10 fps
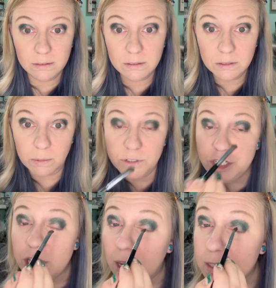so I'm
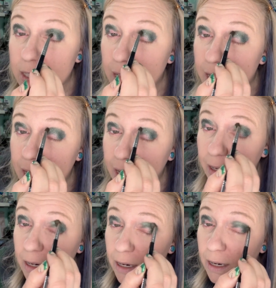just
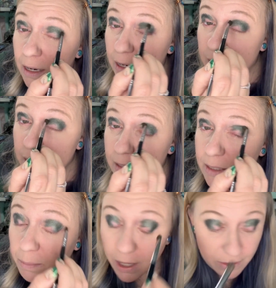getting
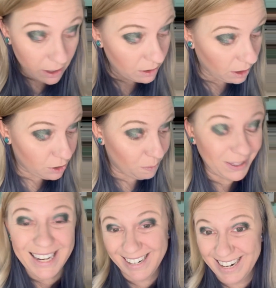some on there and I'll do
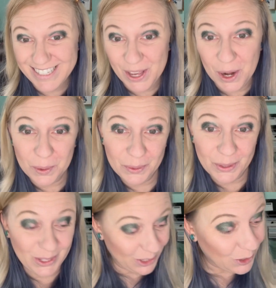blending so I don't
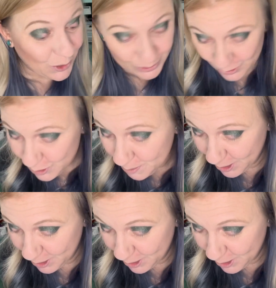look super